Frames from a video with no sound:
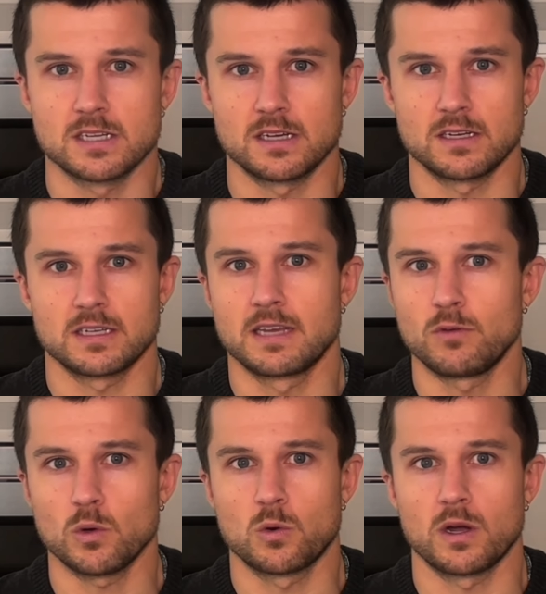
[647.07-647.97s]
To
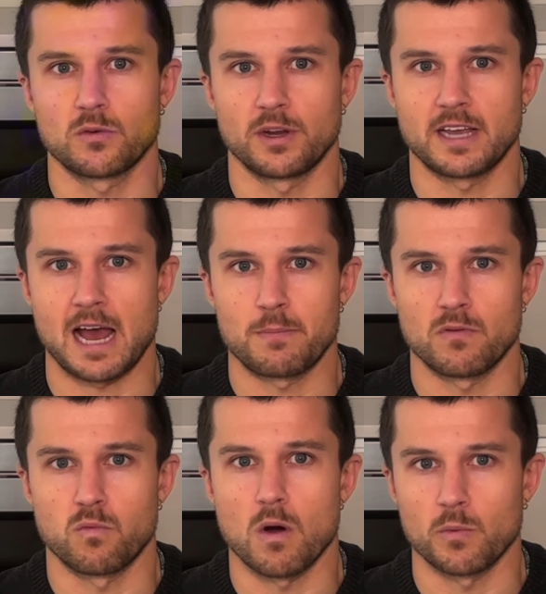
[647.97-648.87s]
give you a quick recap
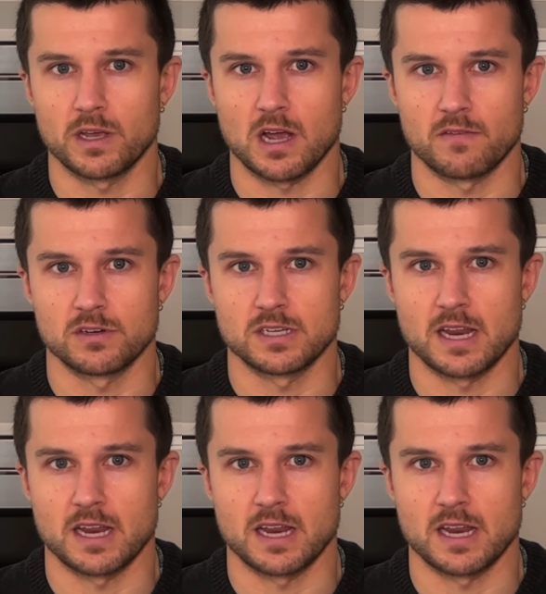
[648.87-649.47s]
of what we covered